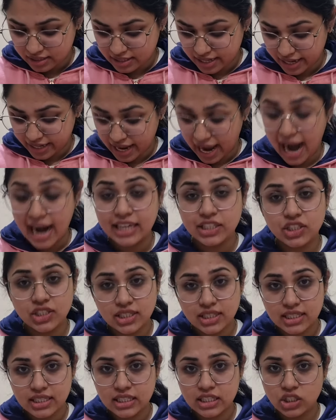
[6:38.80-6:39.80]
The side
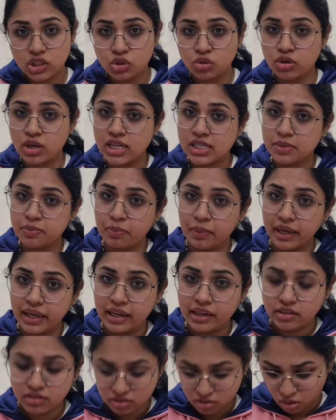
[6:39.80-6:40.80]
adjacent is known as
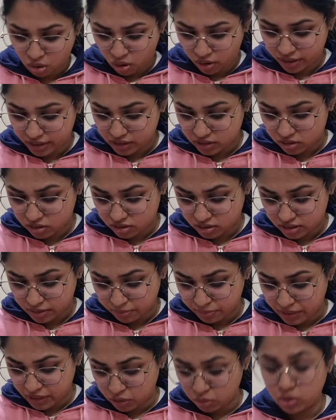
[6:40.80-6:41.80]
base, or it is
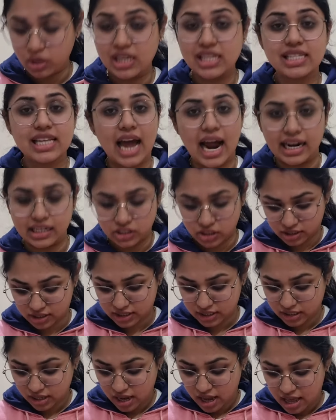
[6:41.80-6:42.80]
simply known as
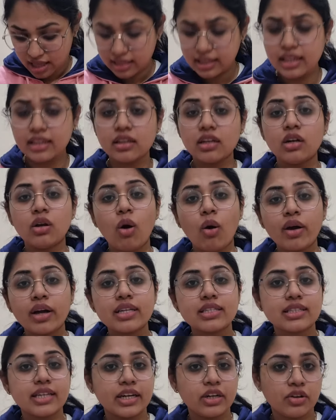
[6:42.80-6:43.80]
adjacent. Then the
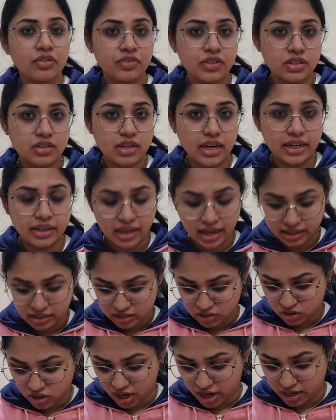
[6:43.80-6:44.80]
longest side of this right
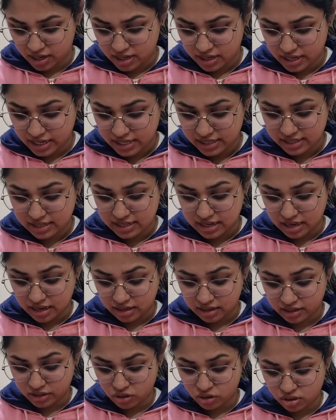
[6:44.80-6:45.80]
angle triangle is
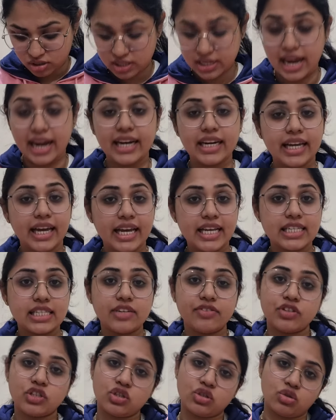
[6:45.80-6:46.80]
your side
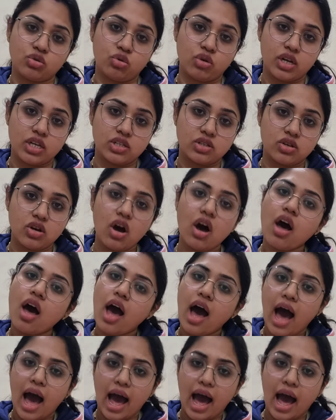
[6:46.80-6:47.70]
AC, which is known as your